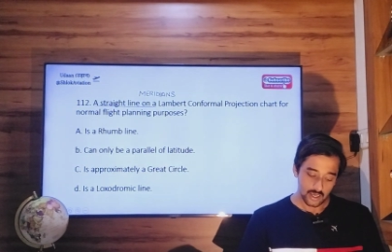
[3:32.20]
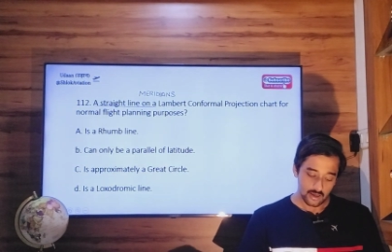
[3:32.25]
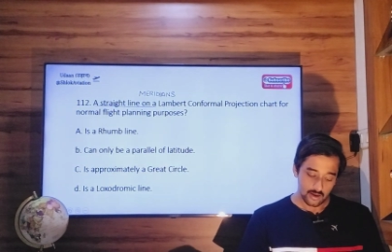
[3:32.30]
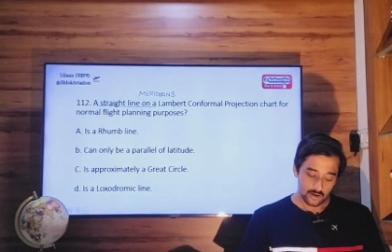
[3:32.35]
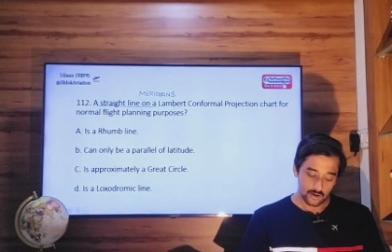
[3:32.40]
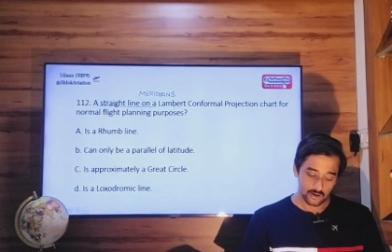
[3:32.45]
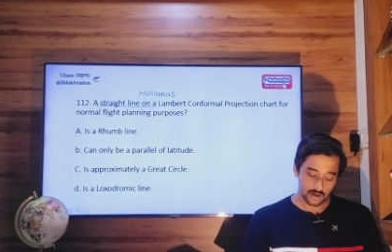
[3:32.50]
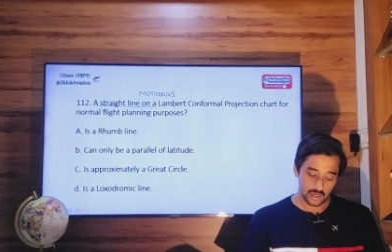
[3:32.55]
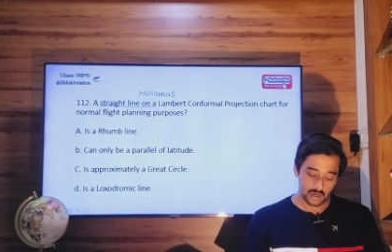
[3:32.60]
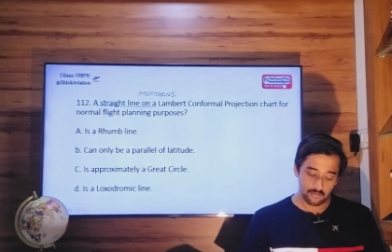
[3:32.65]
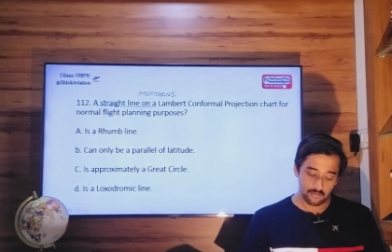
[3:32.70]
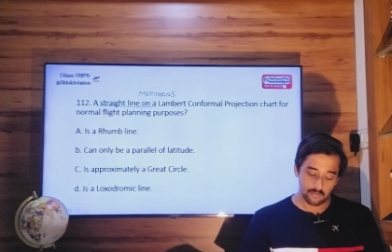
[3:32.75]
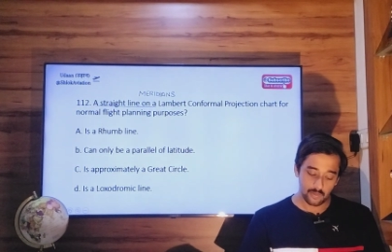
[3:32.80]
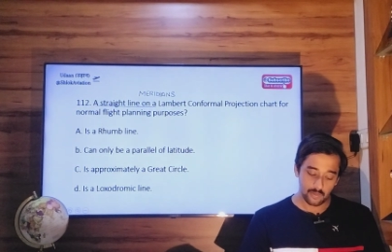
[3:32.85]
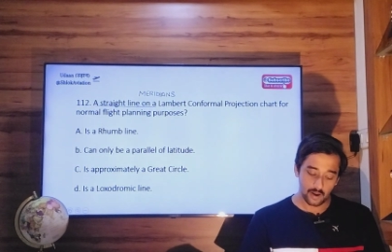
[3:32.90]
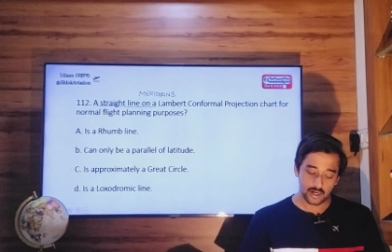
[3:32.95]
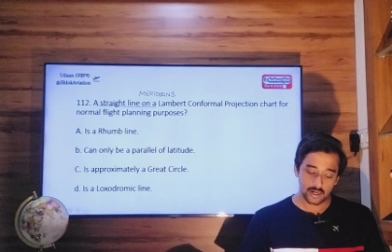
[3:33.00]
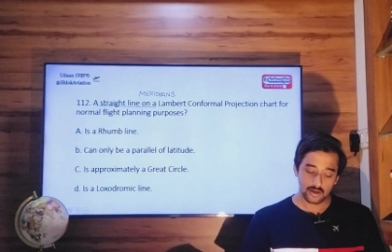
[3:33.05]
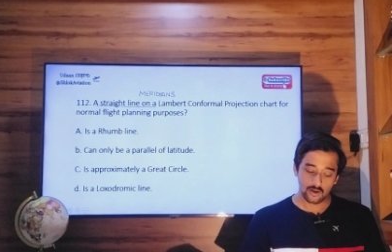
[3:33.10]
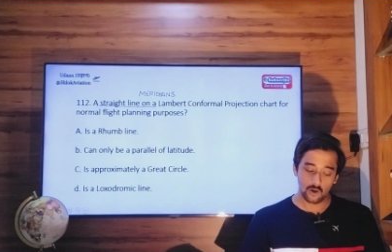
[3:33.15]
Okay,
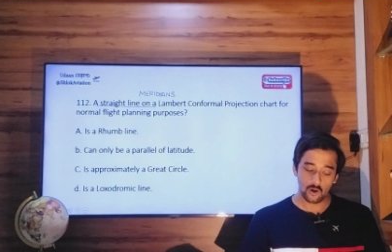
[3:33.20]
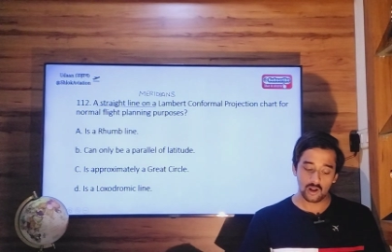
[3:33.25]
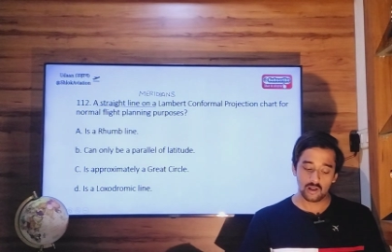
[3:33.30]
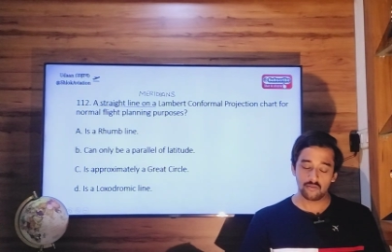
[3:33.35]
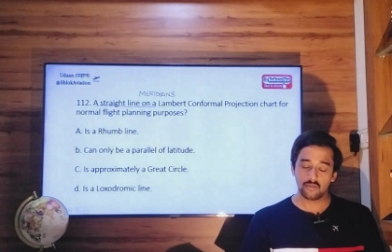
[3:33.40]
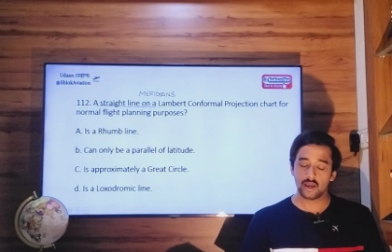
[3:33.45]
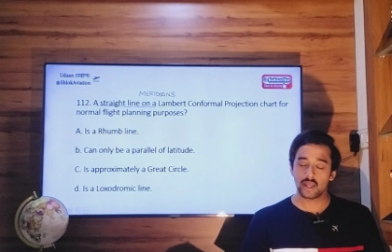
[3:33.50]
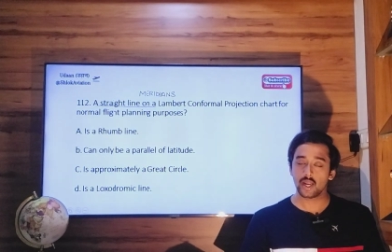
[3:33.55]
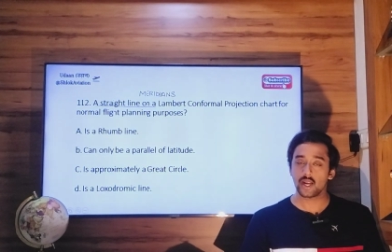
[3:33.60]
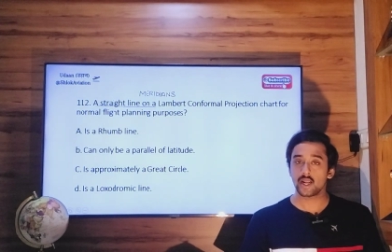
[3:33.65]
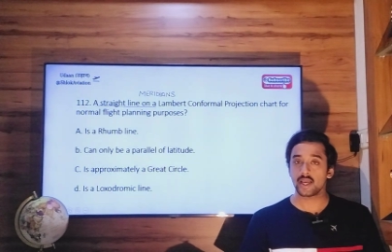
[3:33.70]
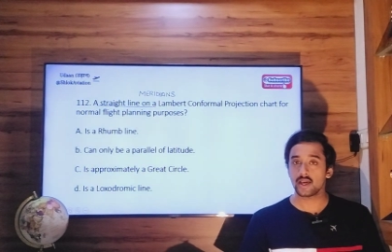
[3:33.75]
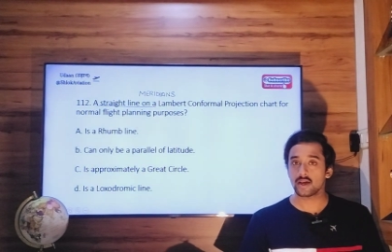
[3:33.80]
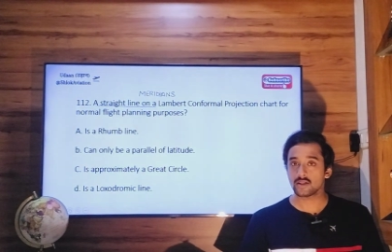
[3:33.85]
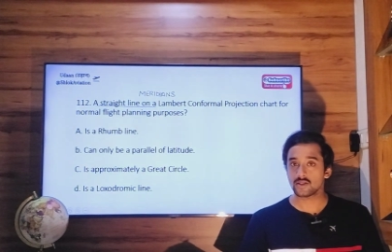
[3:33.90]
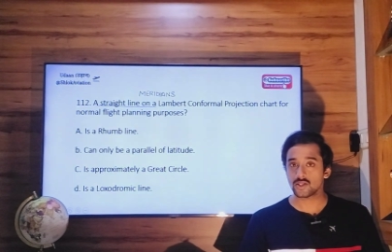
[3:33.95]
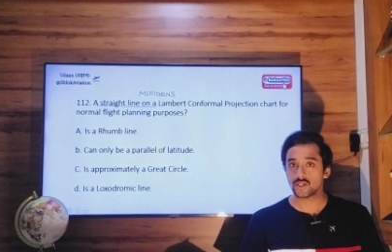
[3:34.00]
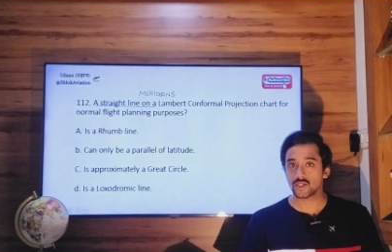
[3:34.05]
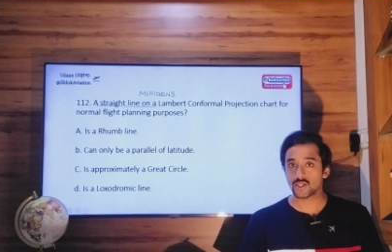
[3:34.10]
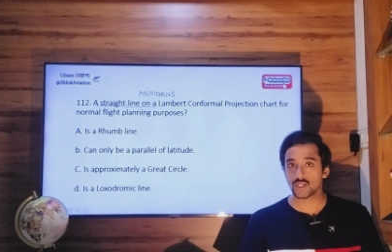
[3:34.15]
but all
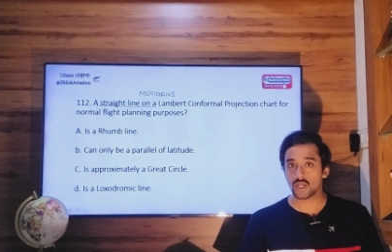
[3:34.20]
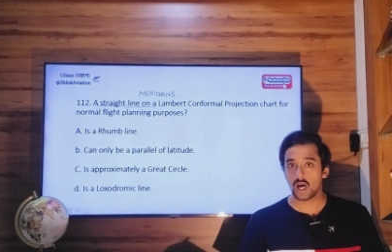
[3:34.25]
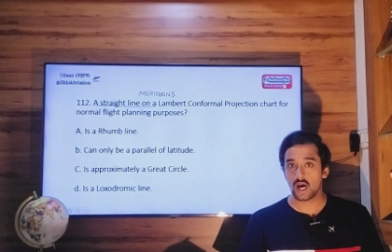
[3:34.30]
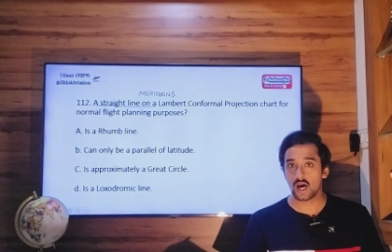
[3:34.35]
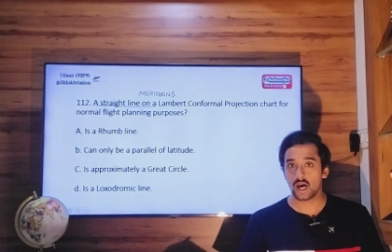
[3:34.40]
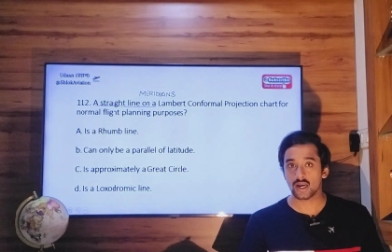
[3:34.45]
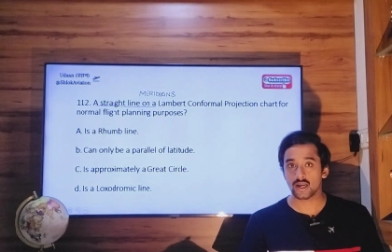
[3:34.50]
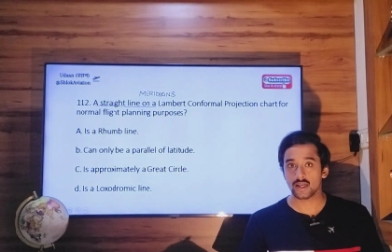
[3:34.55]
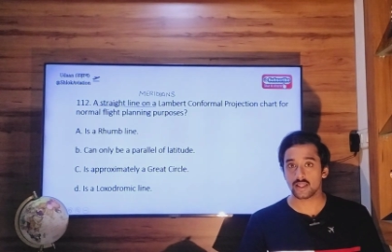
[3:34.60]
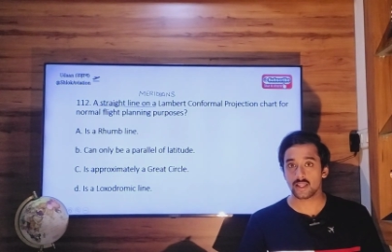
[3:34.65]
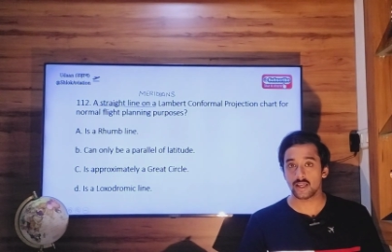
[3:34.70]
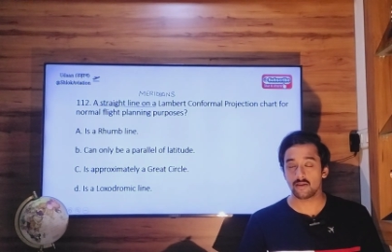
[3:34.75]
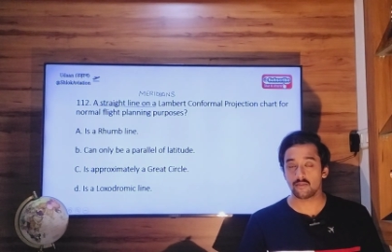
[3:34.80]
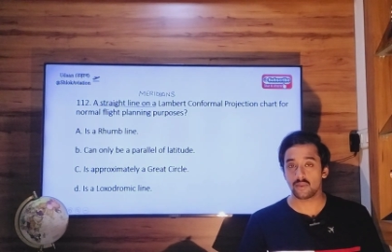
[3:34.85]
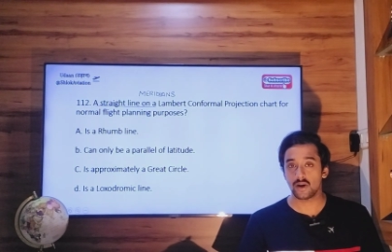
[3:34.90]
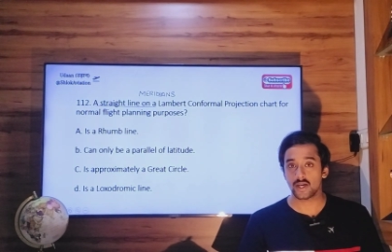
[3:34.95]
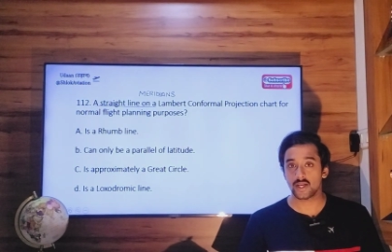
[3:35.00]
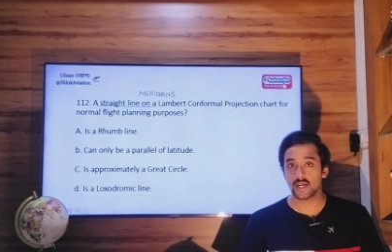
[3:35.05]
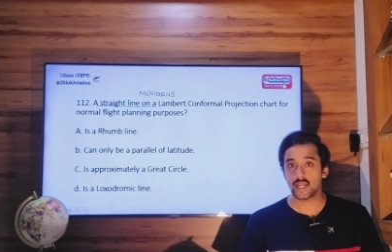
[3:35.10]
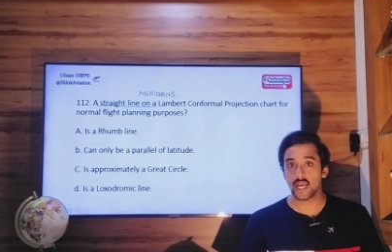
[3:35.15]
meridians are nothing
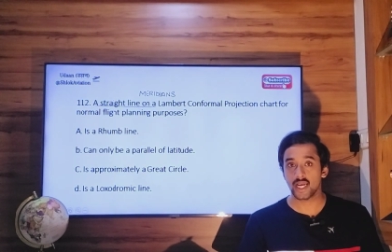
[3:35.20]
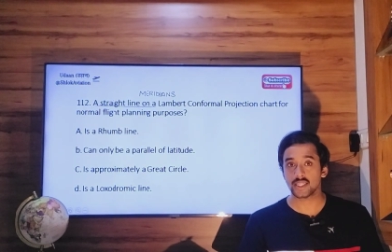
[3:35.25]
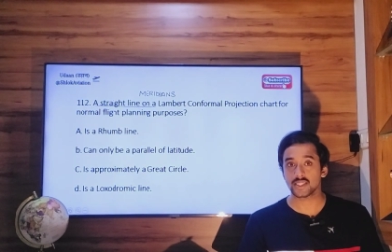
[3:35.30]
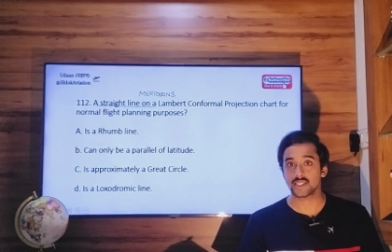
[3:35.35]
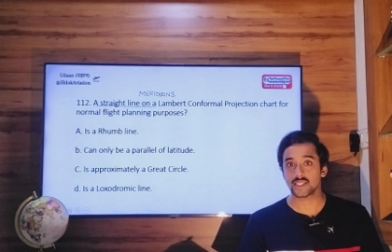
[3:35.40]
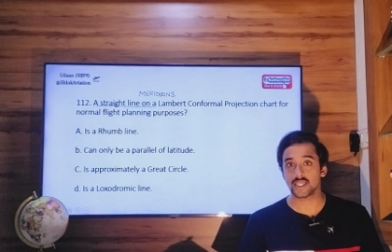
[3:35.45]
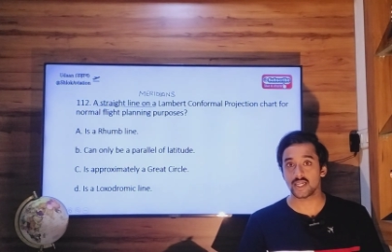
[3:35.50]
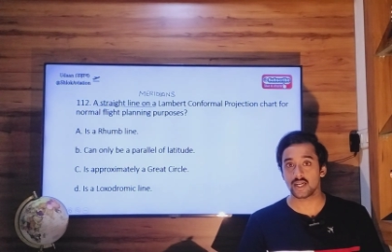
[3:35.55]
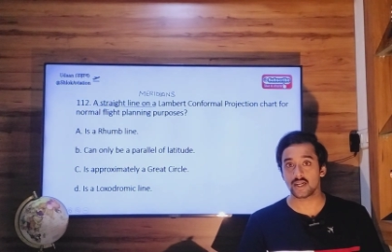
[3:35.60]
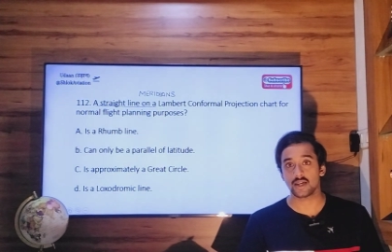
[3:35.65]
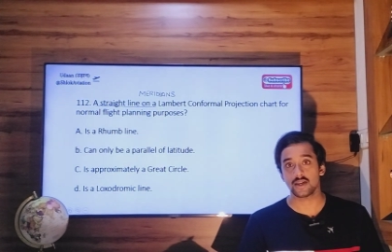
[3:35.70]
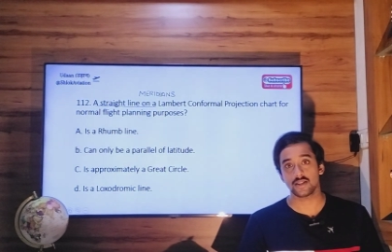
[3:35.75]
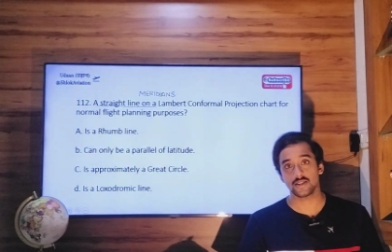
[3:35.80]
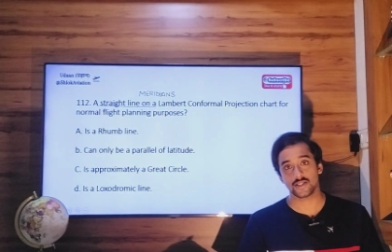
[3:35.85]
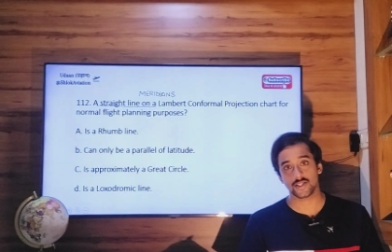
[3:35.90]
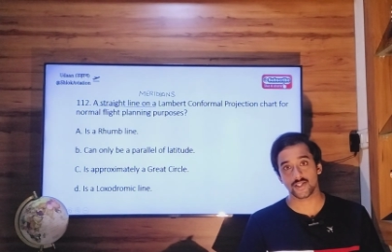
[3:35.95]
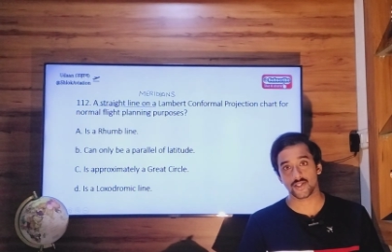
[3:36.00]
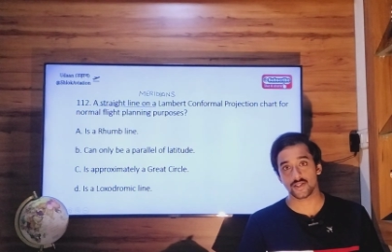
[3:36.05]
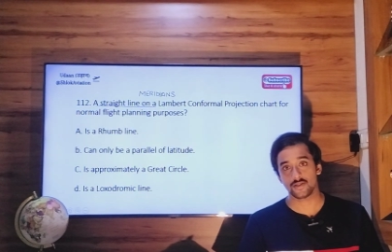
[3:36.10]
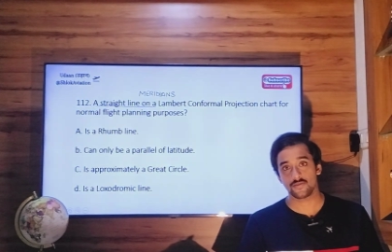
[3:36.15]
but great
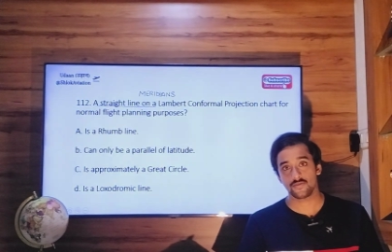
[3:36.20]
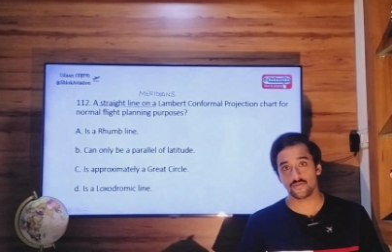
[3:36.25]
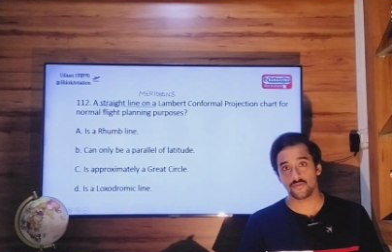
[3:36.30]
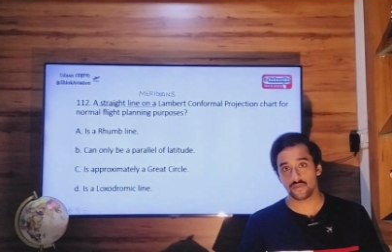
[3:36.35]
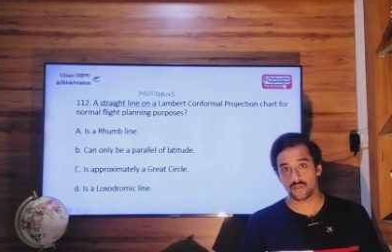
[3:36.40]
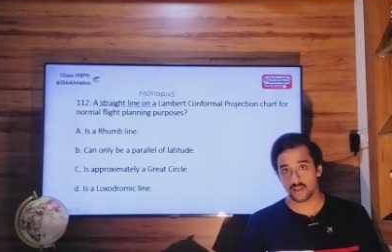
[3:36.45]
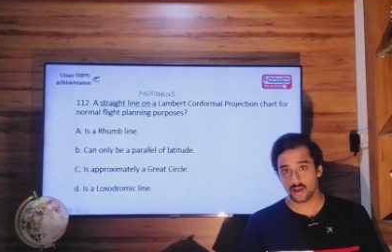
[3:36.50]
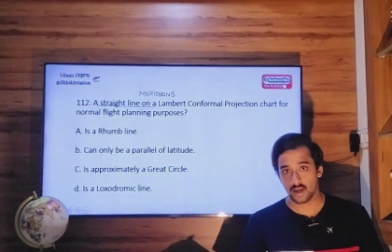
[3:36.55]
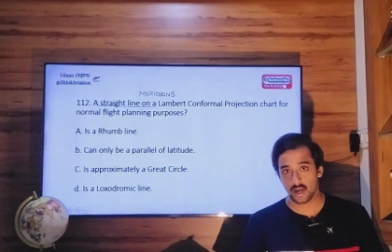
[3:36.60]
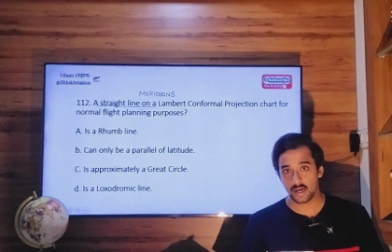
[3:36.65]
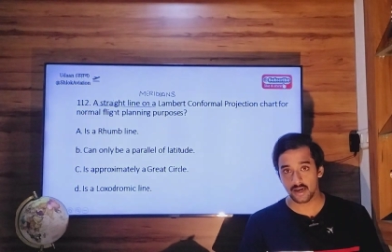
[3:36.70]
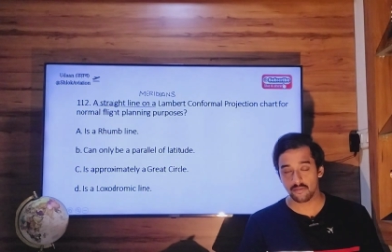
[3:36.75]
circles, right?